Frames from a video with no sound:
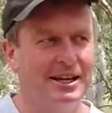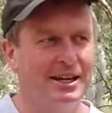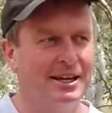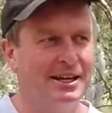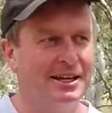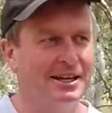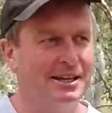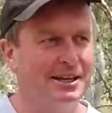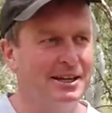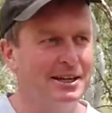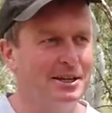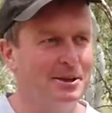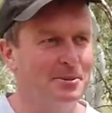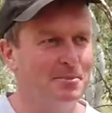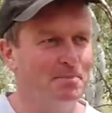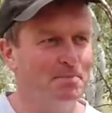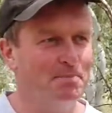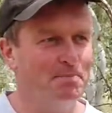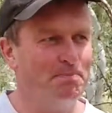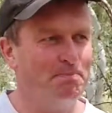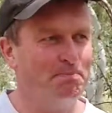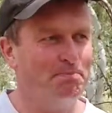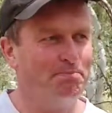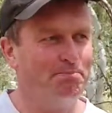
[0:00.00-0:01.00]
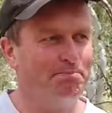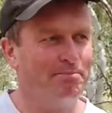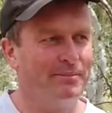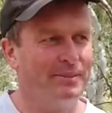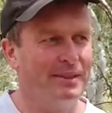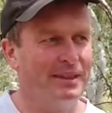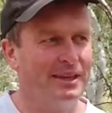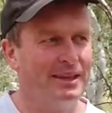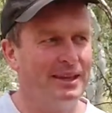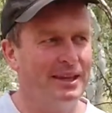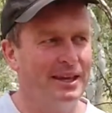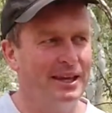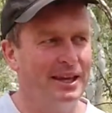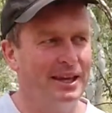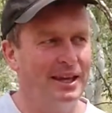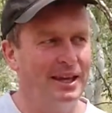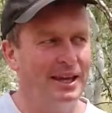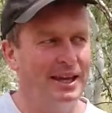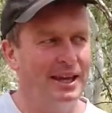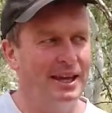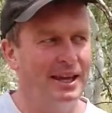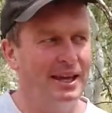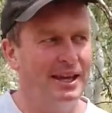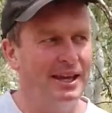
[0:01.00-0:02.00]
Um,
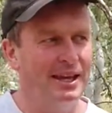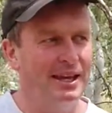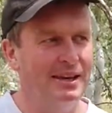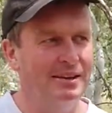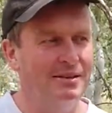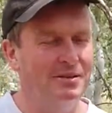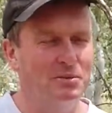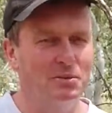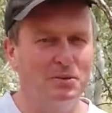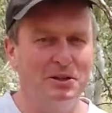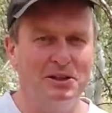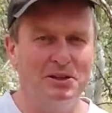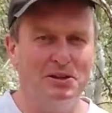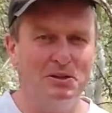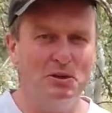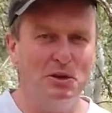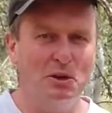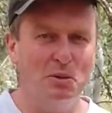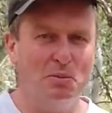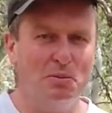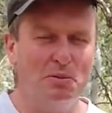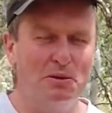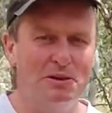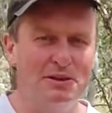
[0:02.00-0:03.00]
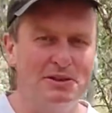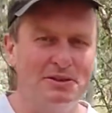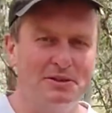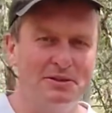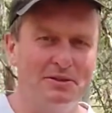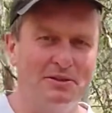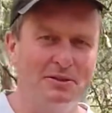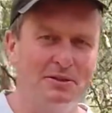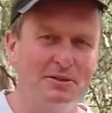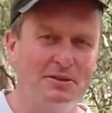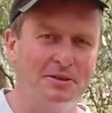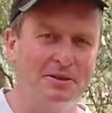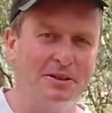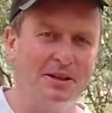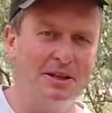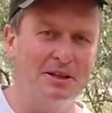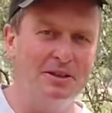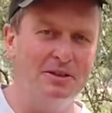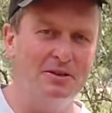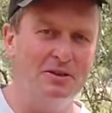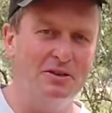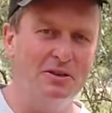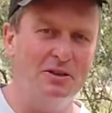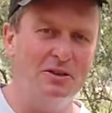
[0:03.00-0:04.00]
and when you're not present and
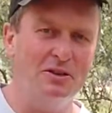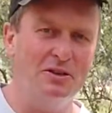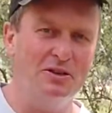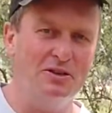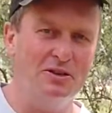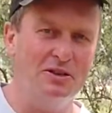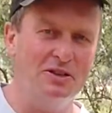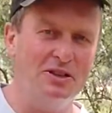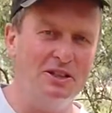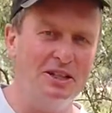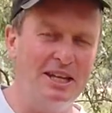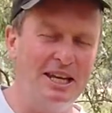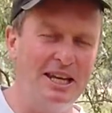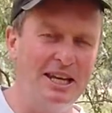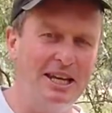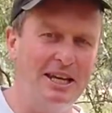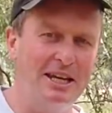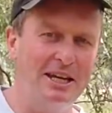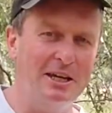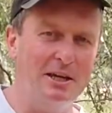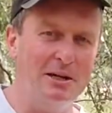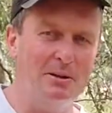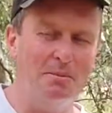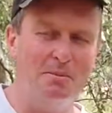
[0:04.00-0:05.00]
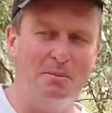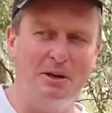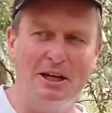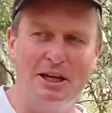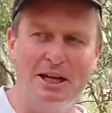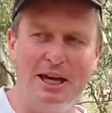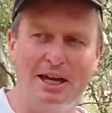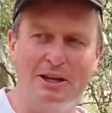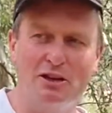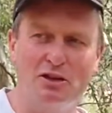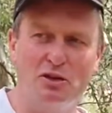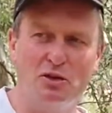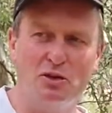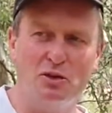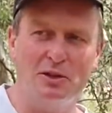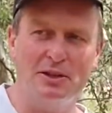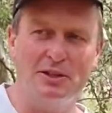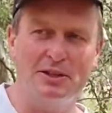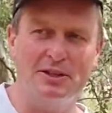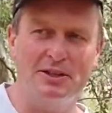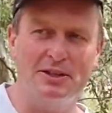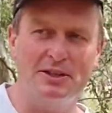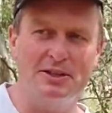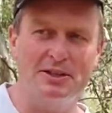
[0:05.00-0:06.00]
you're not consciously here, being at
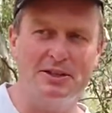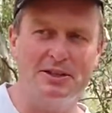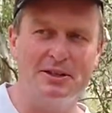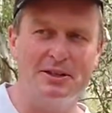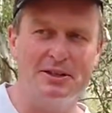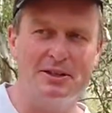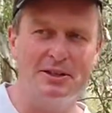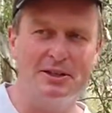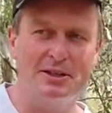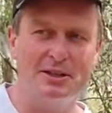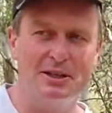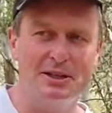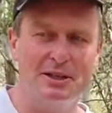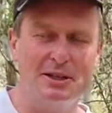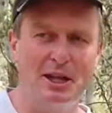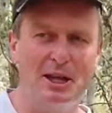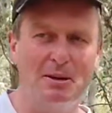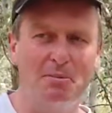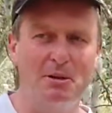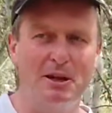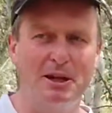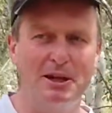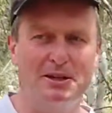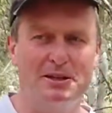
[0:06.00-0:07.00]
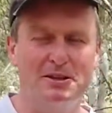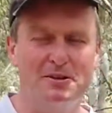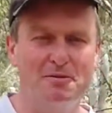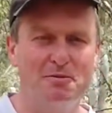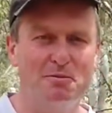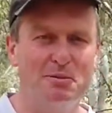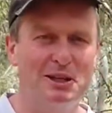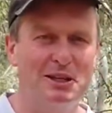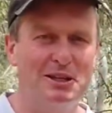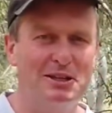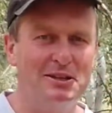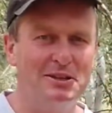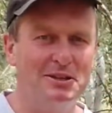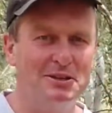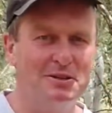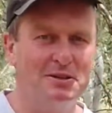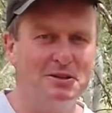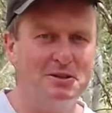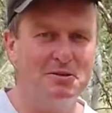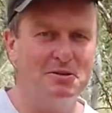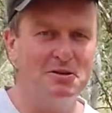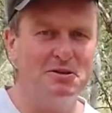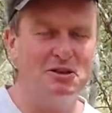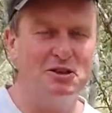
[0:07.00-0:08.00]
choice in that place of peace,
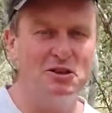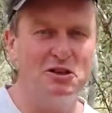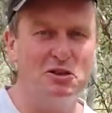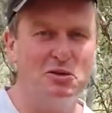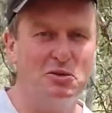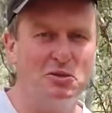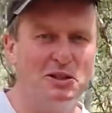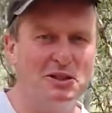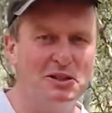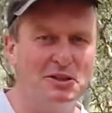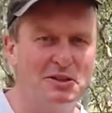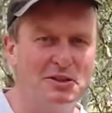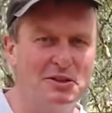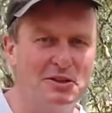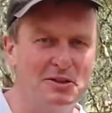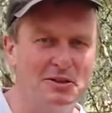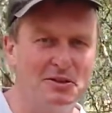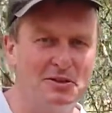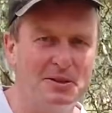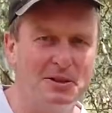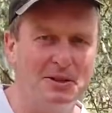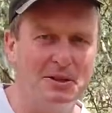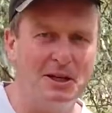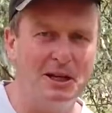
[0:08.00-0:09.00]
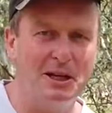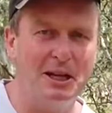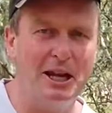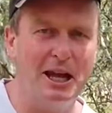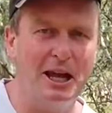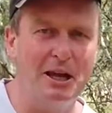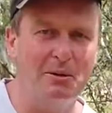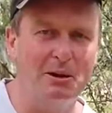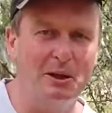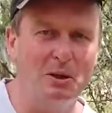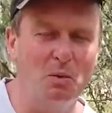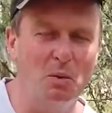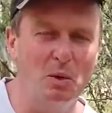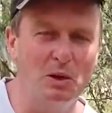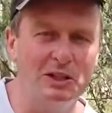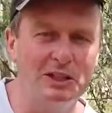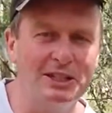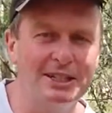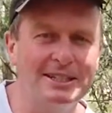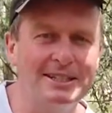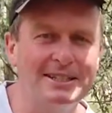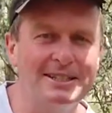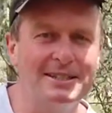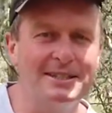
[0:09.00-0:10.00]
stillness, allowing what
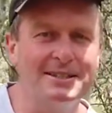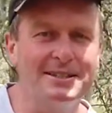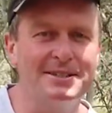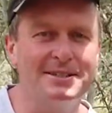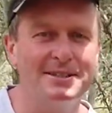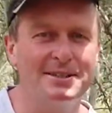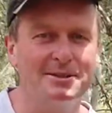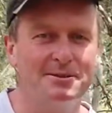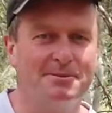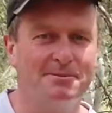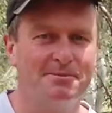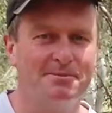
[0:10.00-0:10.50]
is,